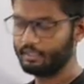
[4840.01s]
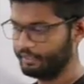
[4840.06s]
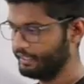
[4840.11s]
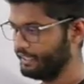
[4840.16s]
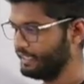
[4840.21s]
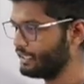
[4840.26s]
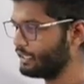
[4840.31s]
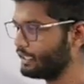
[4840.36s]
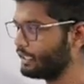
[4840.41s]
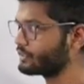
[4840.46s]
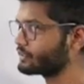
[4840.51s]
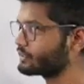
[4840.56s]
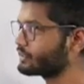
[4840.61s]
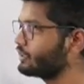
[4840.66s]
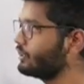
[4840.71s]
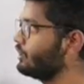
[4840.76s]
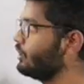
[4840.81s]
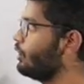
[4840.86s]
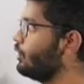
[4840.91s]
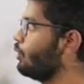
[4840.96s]
They
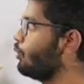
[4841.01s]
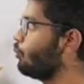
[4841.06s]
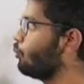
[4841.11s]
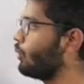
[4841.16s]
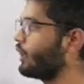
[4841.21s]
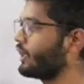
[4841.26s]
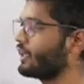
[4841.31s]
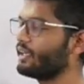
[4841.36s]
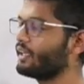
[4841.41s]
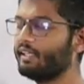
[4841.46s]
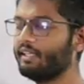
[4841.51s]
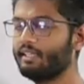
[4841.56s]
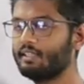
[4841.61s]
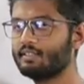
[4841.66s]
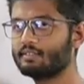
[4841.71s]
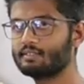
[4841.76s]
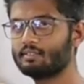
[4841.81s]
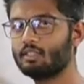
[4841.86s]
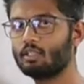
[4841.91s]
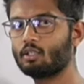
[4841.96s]
ask, what
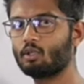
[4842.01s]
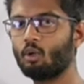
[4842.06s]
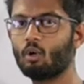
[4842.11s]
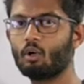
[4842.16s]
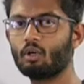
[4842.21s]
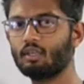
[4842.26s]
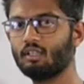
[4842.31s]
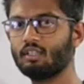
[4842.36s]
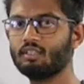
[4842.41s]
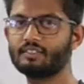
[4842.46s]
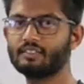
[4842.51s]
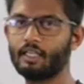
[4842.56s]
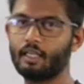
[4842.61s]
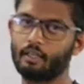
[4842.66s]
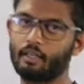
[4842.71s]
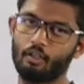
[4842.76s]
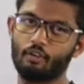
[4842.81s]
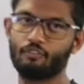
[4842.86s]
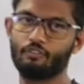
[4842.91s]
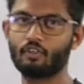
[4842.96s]
is the total
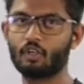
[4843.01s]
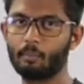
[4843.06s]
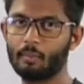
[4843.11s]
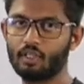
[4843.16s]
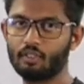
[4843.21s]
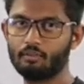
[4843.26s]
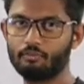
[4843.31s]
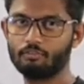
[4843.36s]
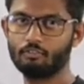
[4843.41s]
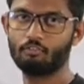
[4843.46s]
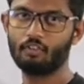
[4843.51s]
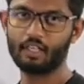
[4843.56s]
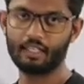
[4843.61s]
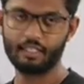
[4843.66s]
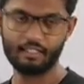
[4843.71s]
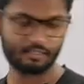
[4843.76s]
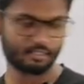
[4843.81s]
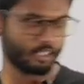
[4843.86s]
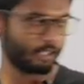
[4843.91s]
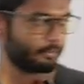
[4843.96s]
salary of Kamal?
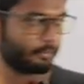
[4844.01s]
What is